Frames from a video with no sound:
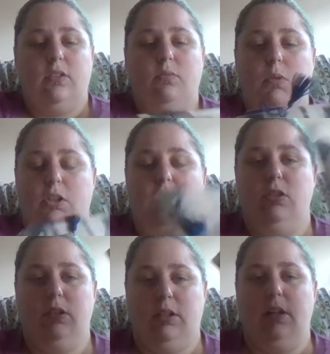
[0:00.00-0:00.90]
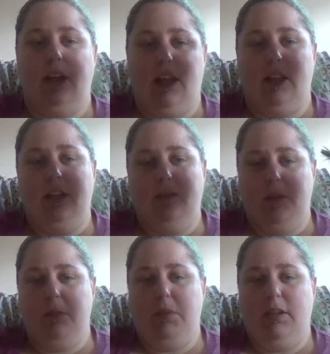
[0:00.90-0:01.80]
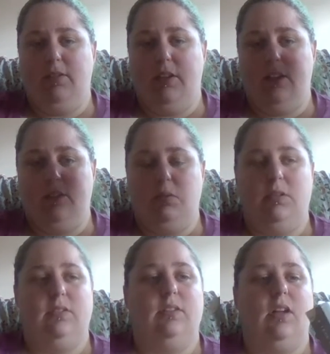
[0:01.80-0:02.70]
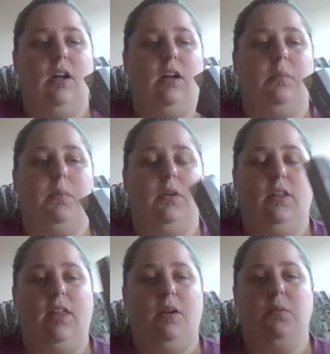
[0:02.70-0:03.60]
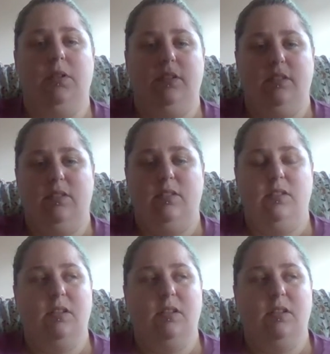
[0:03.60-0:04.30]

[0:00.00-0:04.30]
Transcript: which, again, leads me to believe that this was a book that was